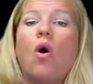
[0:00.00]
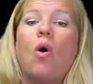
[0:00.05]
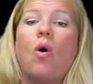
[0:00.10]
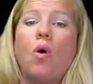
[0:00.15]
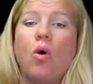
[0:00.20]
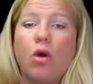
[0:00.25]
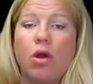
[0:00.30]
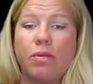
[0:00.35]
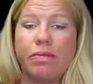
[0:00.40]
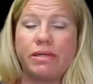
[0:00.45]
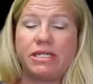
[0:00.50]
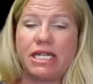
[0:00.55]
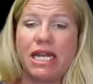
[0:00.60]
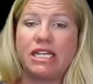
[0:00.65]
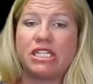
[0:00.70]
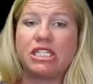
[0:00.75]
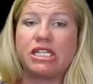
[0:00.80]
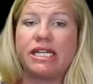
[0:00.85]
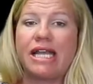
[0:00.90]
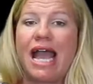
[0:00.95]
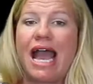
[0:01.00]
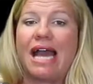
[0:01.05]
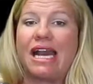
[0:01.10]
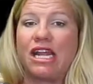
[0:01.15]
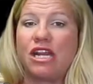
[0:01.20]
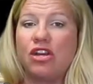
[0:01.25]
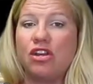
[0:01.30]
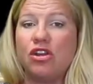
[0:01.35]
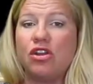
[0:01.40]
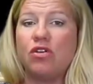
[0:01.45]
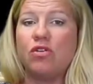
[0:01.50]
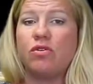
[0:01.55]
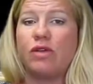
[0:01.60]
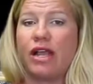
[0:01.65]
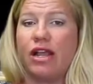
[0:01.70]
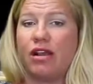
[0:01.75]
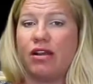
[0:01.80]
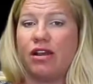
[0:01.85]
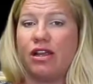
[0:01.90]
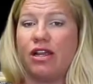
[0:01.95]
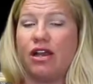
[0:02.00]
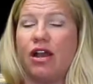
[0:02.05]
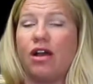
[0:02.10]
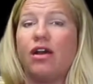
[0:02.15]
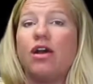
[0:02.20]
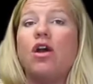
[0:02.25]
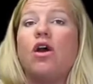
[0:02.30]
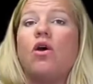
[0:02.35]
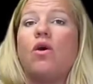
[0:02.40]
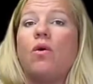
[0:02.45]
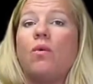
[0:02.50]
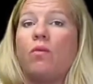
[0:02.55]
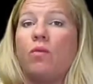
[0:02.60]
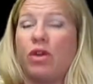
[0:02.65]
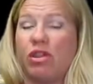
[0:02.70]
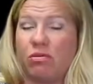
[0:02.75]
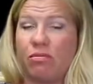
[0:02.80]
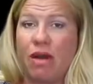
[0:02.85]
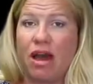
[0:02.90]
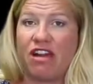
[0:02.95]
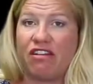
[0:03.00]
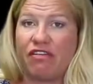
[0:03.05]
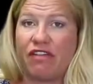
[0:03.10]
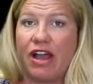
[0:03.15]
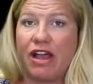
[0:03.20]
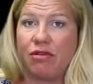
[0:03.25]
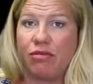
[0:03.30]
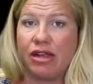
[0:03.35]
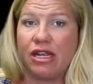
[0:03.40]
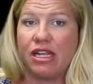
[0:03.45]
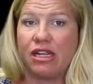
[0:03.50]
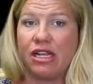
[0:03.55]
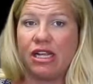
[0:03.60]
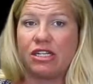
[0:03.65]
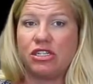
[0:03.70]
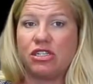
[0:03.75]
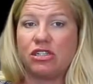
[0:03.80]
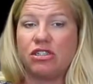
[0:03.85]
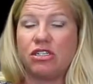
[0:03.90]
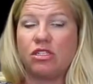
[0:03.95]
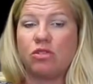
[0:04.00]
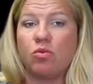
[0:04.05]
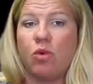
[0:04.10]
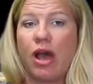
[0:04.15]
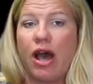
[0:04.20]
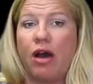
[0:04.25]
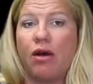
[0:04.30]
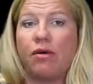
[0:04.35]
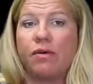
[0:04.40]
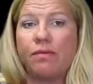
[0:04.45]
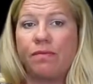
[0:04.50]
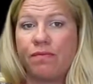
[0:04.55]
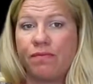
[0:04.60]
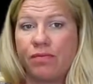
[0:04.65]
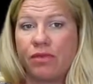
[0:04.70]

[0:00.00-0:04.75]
or potentially adding new area with modified regulations as well.